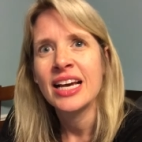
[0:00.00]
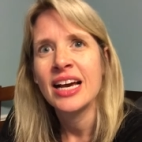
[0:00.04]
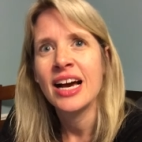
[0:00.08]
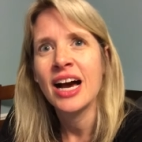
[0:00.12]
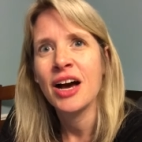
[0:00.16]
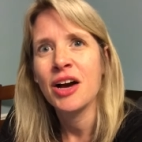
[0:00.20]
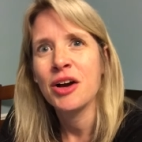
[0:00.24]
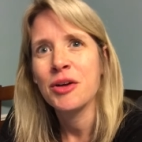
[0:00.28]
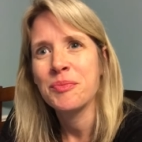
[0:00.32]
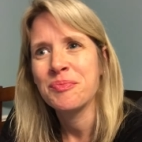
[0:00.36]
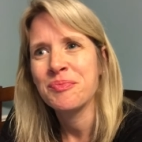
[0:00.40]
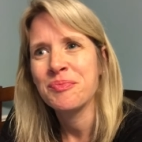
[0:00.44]

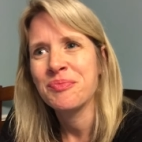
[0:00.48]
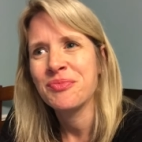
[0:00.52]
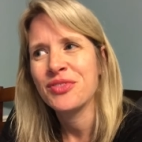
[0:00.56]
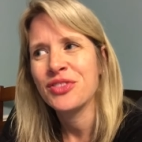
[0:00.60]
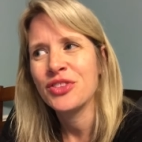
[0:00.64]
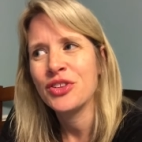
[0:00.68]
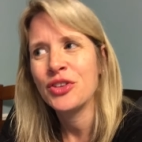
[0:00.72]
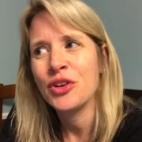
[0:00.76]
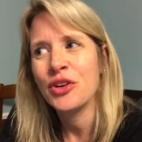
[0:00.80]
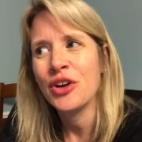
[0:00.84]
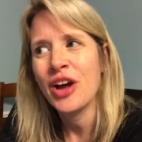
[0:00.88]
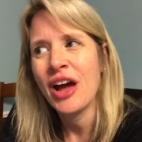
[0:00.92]
um,
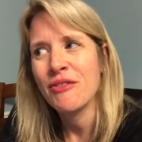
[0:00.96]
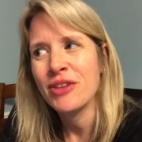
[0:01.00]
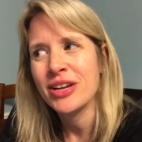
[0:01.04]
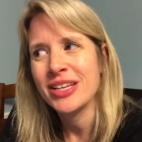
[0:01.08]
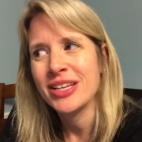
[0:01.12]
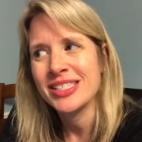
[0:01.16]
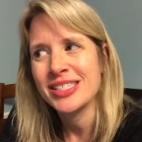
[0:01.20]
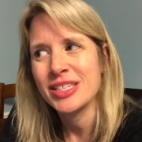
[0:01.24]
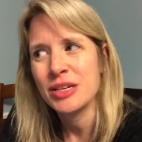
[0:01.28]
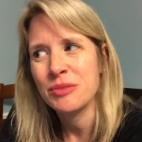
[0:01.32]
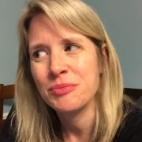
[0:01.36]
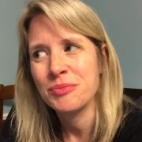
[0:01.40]
you're
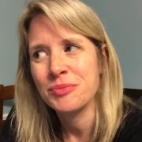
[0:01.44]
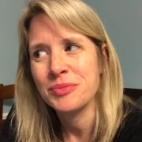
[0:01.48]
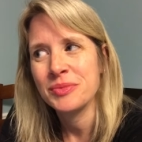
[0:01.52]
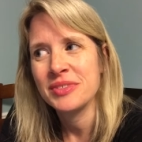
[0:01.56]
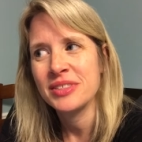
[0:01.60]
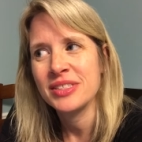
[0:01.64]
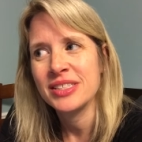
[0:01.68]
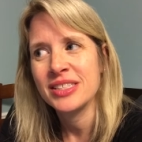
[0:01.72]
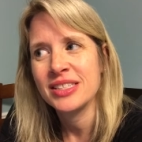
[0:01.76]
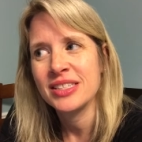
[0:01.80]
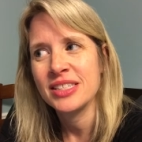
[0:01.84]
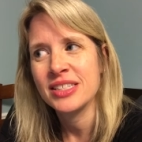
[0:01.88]
having some
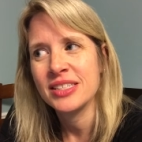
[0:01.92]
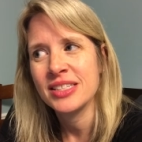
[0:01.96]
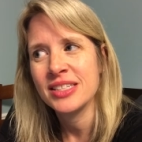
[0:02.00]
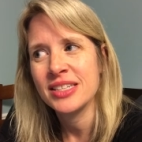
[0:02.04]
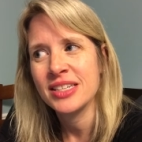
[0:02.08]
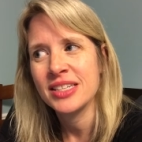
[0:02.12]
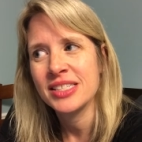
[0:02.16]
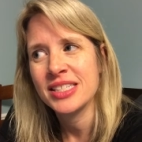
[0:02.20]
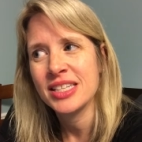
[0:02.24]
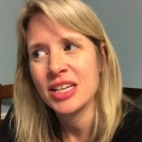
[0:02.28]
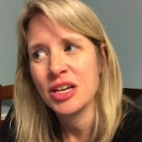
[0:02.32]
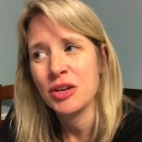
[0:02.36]

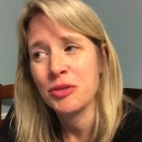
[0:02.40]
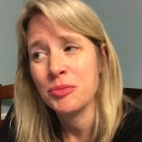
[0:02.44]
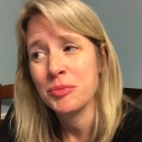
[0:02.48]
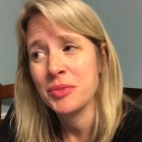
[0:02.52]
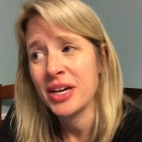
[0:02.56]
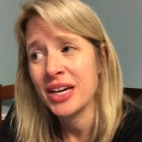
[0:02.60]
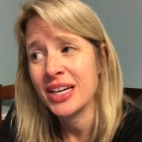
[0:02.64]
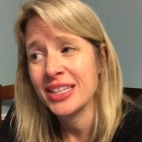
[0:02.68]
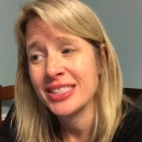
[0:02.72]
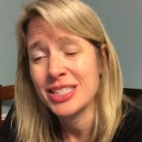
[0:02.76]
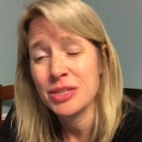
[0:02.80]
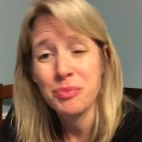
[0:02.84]
some
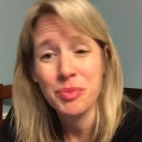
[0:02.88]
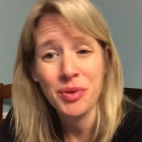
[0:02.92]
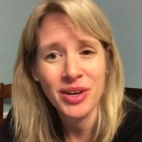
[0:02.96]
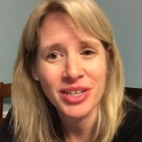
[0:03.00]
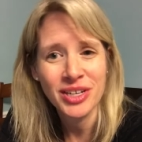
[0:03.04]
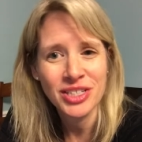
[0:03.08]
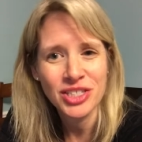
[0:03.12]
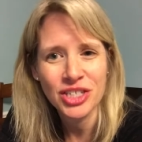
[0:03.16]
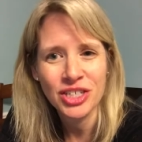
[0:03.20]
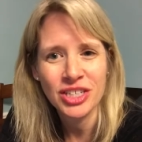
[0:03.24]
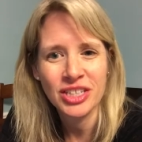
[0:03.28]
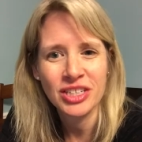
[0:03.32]
uh,
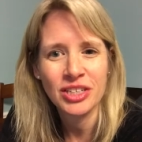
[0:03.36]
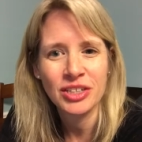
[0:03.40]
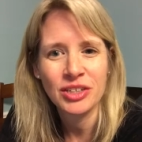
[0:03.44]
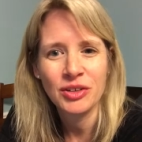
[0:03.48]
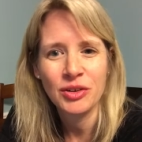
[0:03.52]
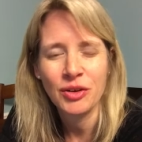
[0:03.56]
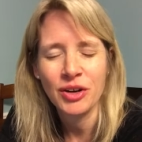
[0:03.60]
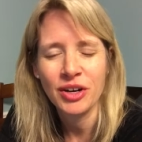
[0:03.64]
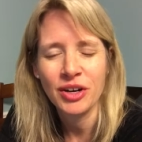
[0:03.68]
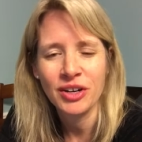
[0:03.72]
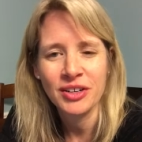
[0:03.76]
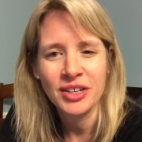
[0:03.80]
depression
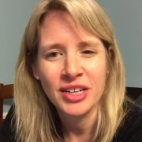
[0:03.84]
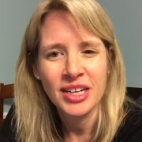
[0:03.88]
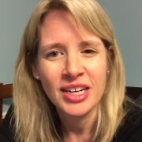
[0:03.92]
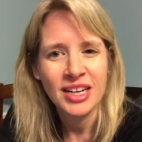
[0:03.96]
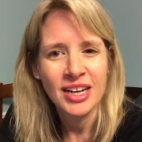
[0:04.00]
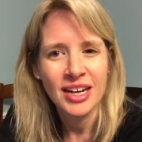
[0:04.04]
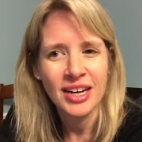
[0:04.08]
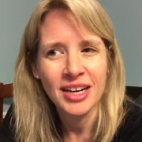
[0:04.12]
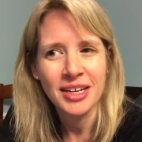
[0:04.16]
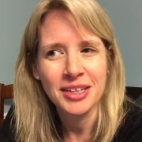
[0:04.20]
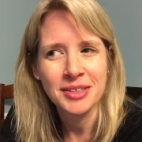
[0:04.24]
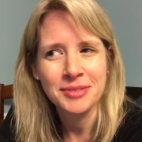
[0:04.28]
or
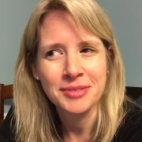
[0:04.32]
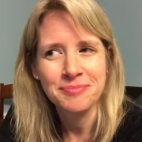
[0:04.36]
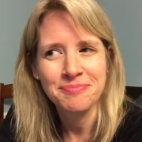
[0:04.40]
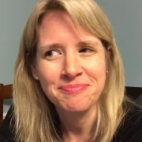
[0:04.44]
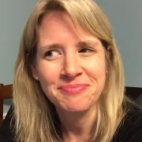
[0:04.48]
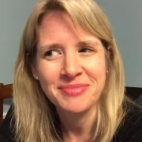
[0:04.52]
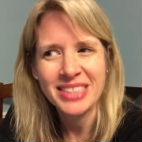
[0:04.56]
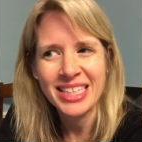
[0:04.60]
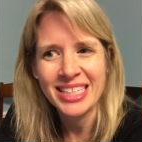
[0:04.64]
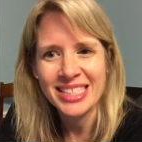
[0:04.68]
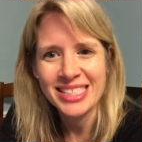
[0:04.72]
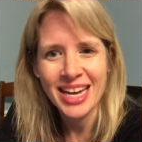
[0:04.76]
um,
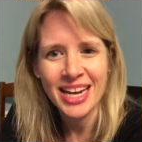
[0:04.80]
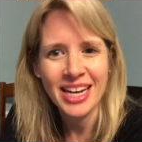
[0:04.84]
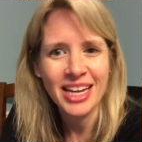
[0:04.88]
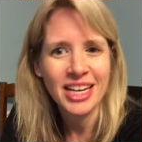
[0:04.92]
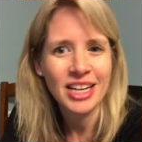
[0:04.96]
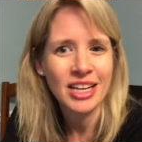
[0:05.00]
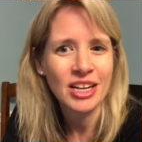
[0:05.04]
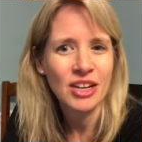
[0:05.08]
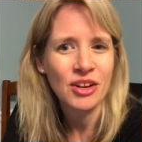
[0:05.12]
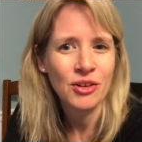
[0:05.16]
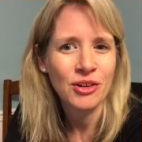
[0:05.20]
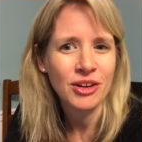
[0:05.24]

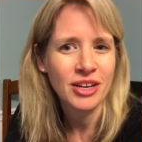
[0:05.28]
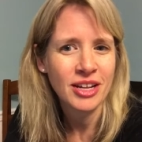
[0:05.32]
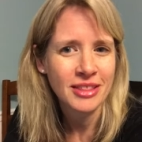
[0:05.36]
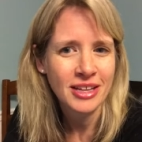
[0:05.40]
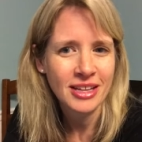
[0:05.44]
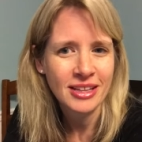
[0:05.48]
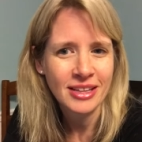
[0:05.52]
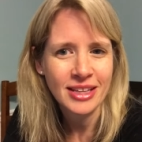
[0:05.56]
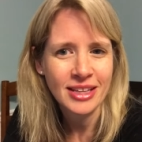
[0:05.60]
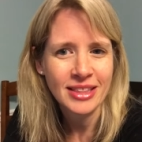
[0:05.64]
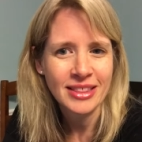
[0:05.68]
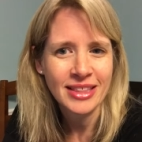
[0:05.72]
anxiety or
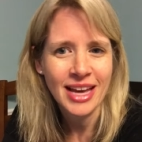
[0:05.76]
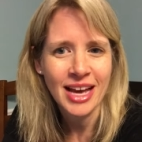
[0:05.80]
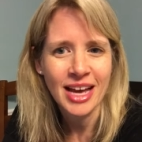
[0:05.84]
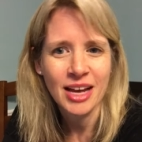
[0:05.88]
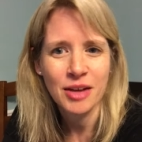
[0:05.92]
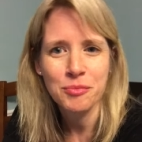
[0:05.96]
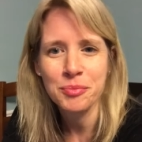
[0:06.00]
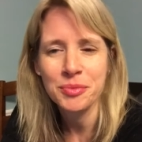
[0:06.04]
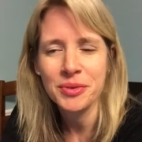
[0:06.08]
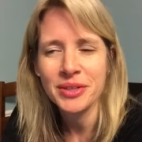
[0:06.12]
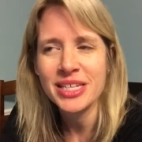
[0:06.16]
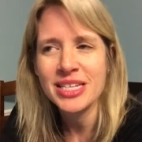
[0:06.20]
anything like
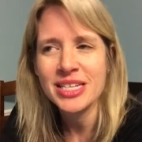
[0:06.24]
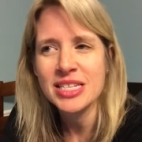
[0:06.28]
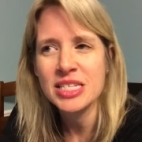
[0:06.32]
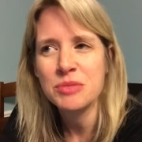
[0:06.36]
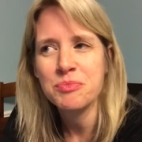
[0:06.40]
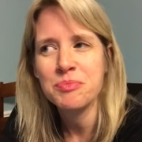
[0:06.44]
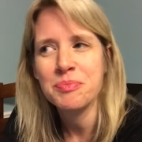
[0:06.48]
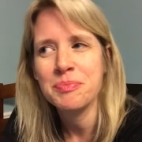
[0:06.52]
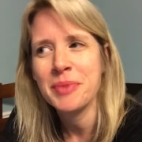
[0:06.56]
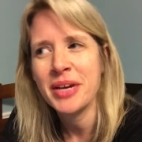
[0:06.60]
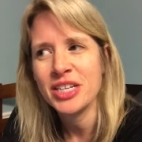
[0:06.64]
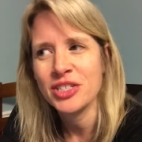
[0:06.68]
that,
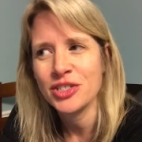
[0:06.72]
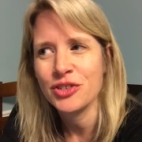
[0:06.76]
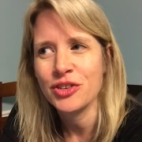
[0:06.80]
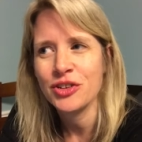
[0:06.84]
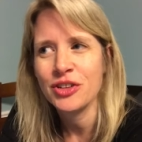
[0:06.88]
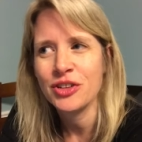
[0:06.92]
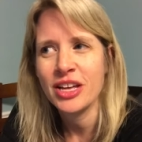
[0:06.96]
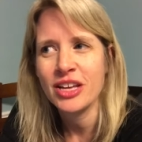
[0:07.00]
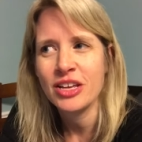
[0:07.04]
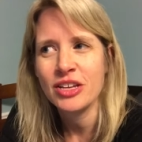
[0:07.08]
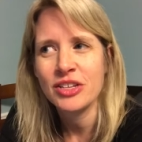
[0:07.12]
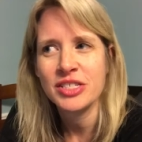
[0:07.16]
please make sure
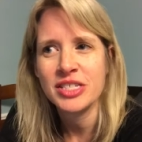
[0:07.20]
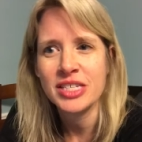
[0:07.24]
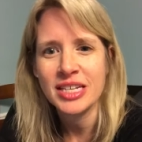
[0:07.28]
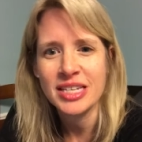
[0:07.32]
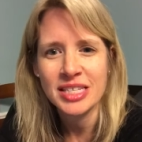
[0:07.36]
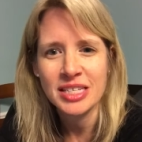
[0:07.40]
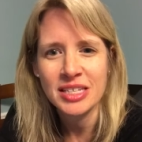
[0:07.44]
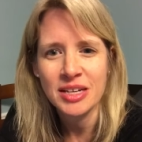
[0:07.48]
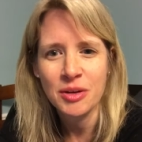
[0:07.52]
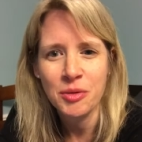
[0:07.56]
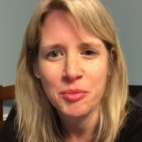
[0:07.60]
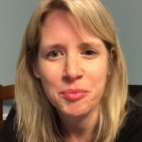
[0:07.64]
that you seek
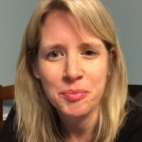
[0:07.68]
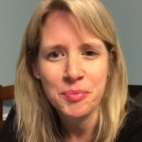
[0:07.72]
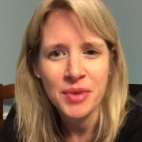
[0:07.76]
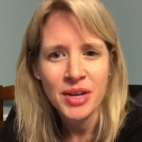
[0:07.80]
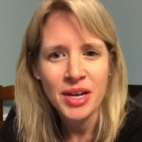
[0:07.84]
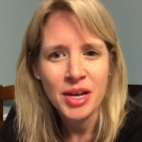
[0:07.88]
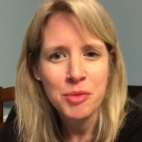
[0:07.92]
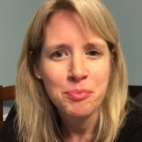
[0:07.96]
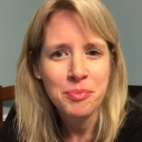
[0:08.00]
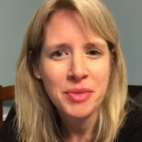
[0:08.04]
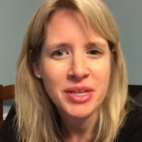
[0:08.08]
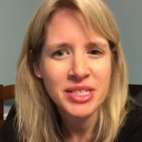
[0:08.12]
some
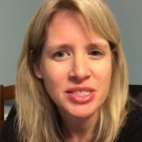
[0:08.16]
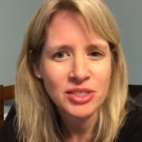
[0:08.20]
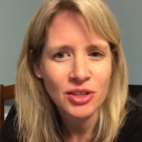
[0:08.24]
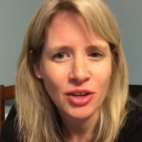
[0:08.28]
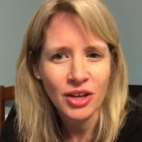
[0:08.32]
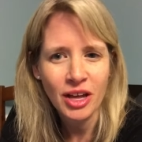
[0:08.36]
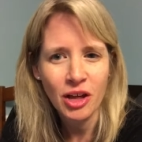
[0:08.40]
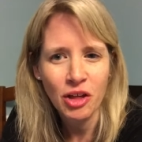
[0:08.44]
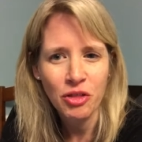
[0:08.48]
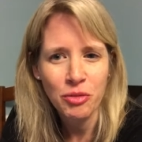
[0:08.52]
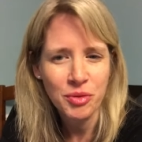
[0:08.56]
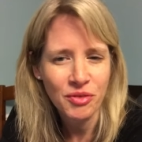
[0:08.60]
mental
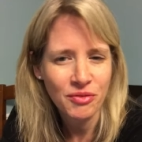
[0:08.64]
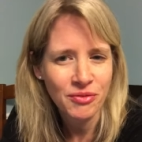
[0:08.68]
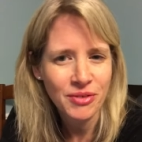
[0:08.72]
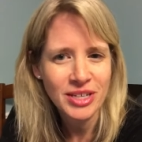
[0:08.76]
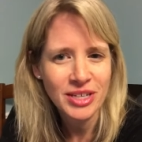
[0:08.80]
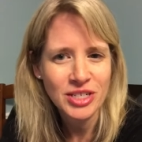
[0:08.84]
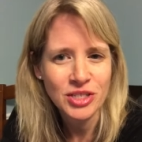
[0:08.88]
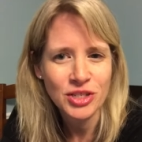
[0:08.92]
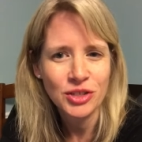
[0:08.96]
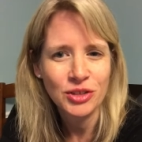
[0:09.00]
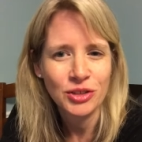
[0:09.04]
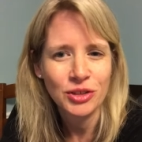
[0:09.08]
health
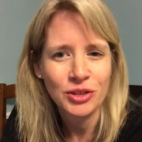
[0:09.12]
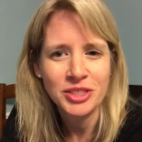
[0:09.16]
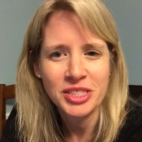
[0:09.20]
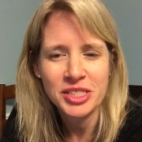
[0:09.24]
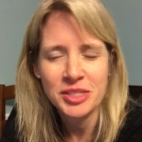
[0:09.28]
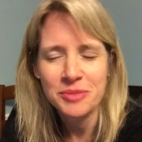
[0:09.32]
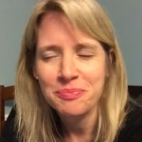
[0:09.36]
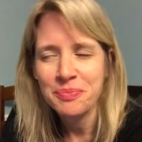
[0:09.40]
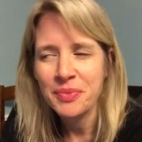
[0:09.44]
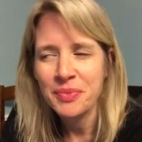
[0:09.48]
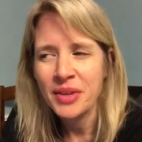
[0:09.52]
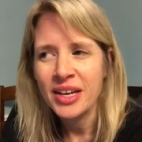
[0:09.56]

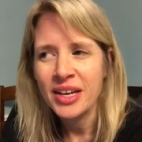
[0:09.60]
professionals.